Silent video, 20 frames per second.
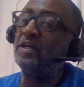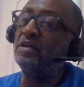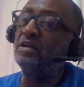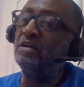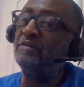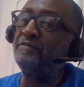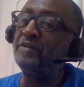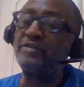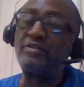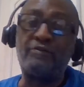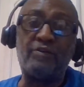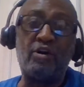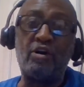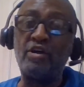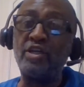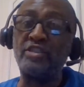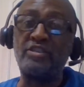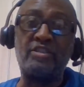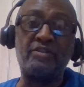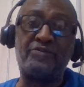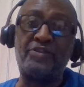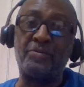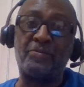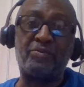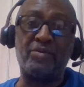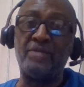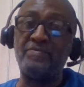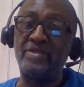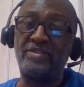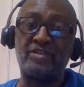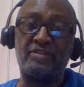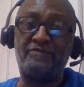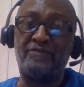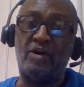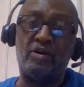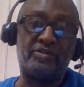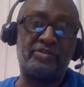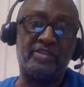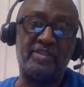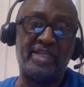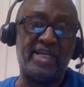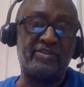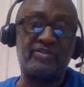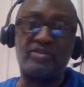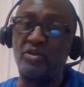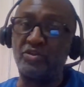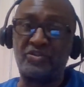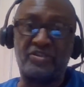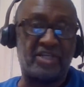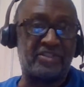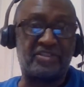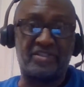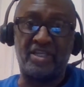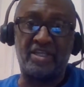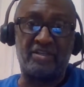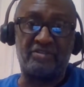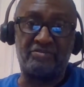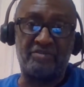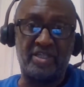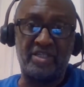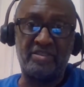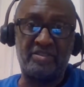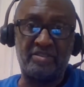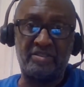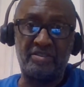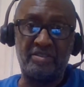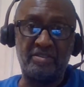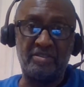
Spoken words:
First of all, if the premise is faulty, there's no such thing as race.